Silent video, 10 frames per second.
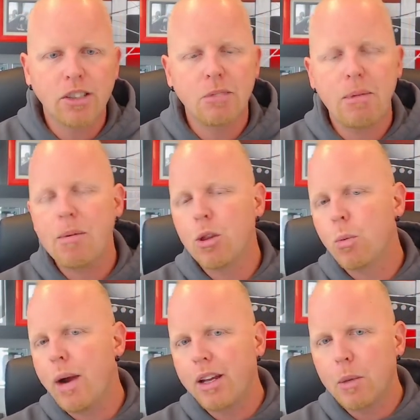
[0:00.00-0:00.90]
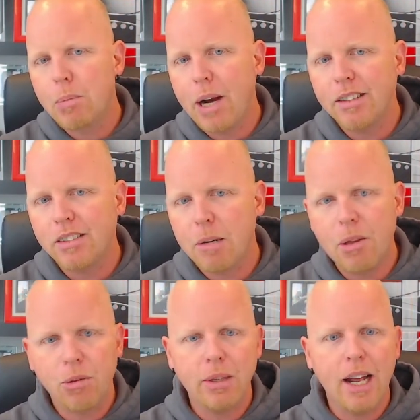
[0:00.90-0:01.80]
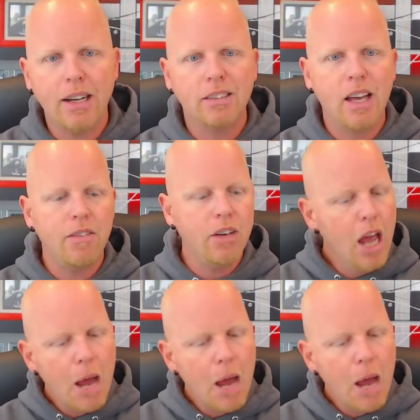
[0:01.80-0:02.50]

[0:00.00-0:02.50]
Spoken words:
So maybe the regular price is going to be $397,